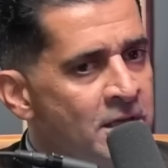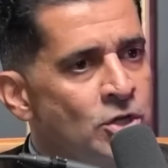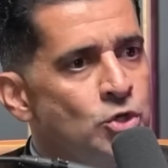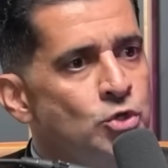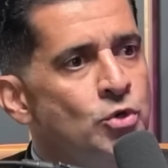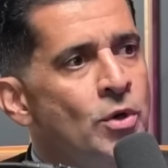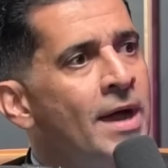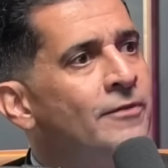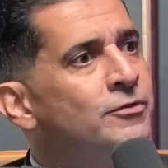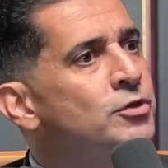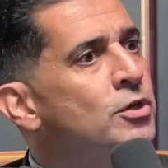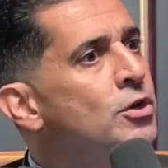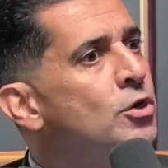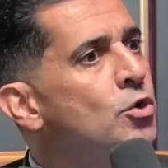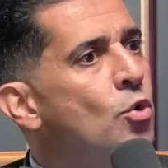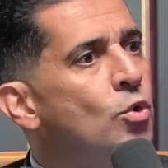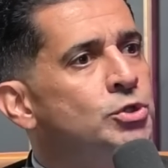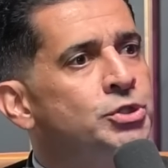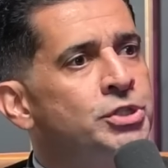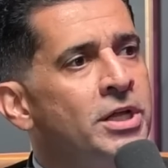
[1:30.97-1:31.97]
You have to
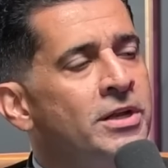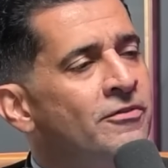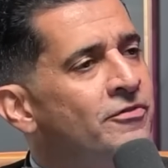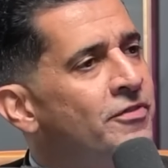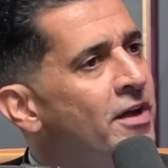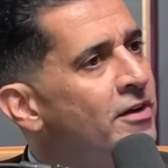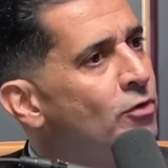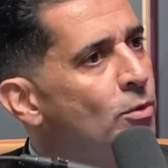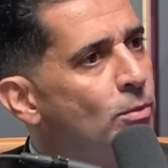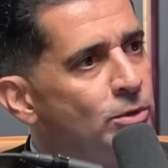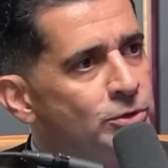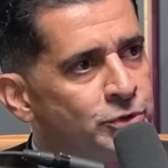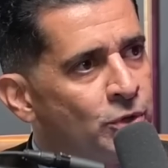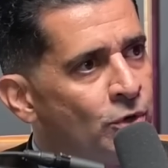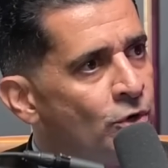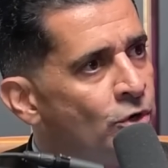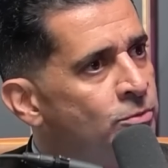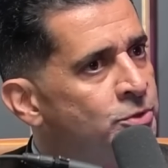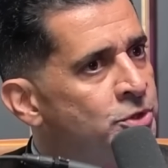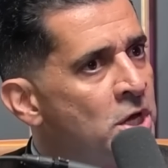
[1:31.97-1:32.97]
negotiate in favorable
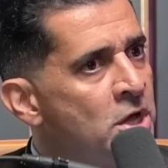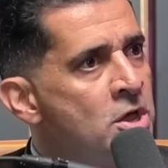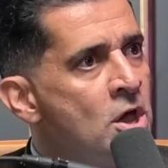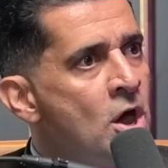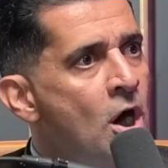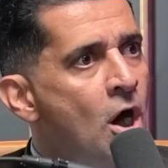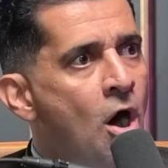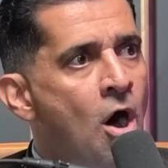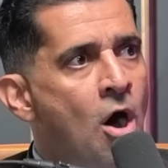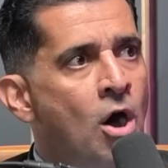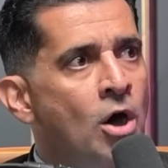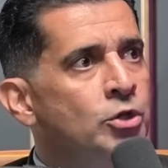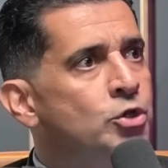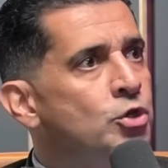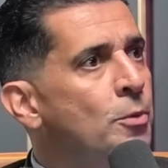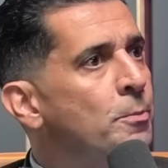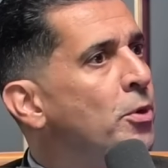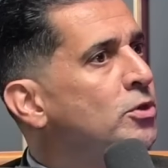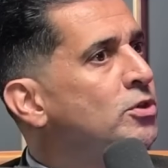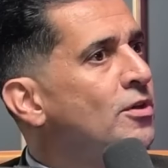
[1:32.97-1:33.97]
terms on
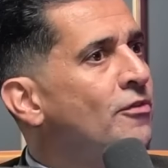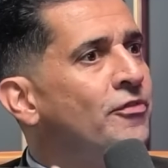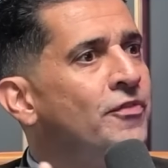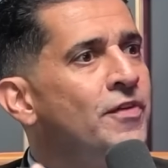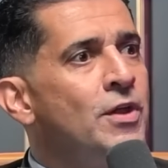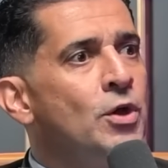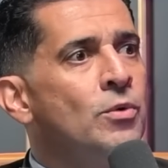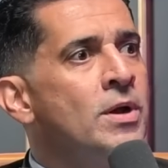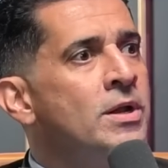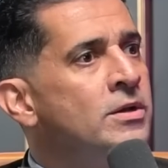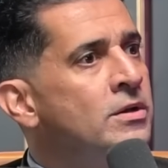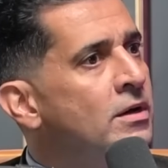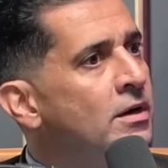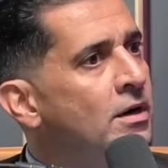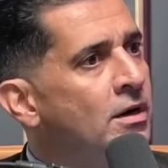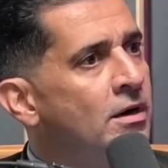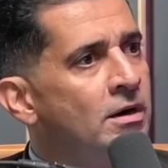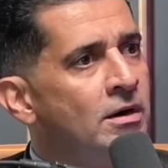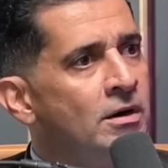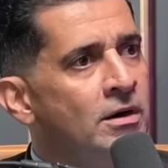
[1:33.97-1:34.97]
to put the fear in,
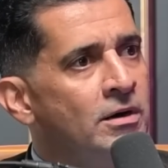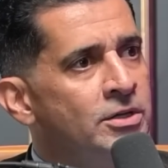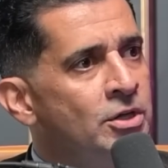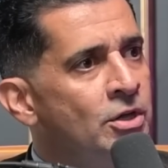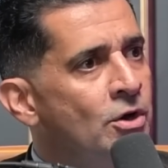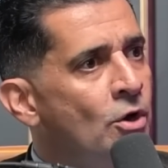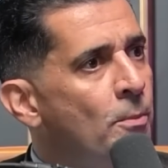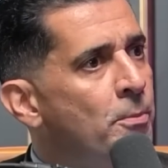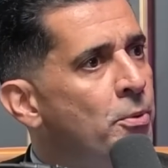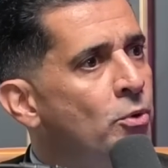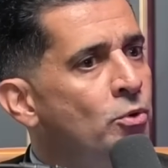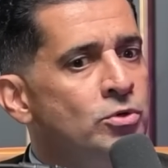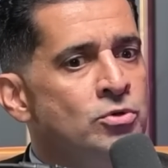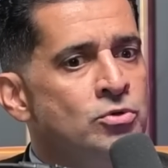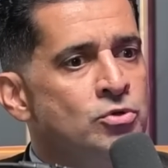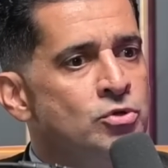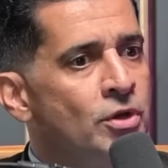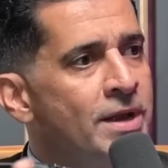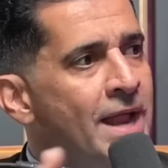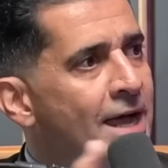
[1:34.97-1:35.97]

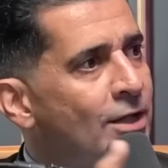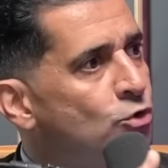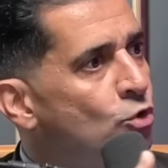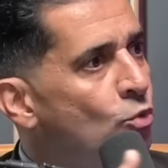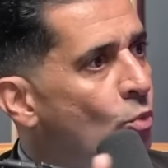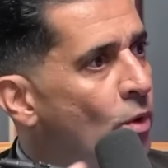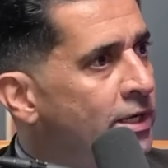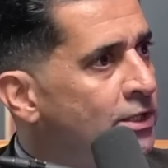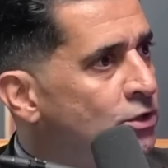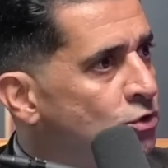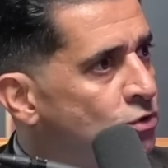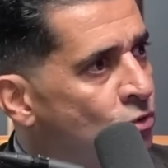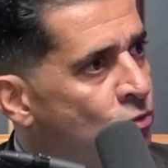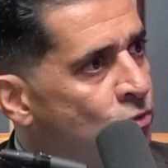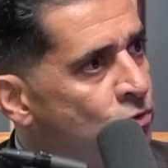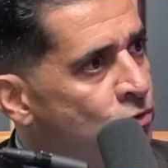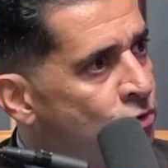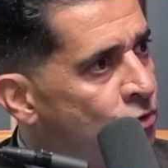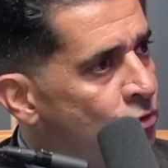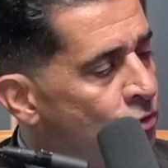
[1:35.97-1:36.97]
Putin to not do what he's
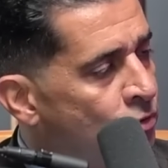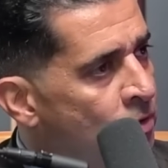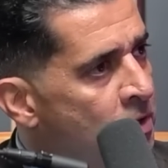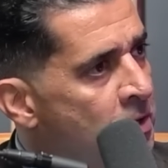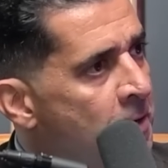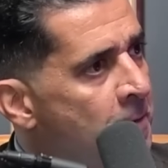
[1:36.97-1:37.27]
doing to,